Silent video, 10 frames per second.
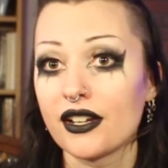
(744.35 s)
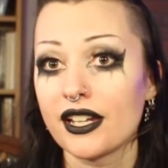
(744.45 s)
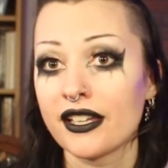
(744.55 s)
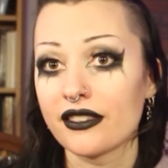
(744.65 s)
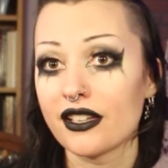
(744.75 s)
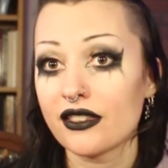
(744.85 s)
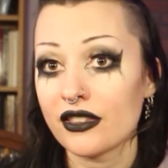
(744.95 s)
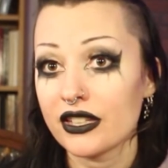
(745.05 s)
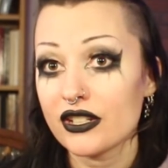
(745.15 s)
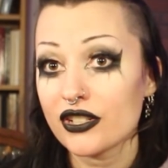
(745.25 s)
in
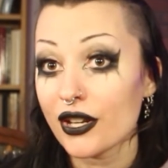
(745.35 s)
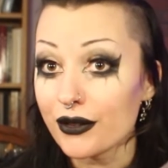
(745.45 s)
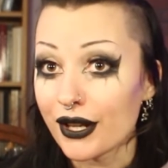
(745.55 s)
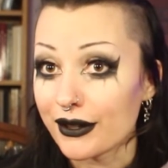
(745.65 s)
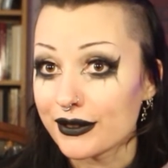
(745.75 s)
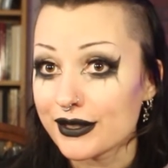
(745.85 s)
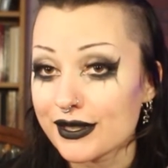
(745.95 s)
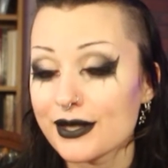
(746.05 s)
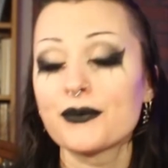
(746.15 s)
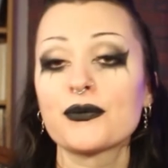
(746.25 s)
the show notes.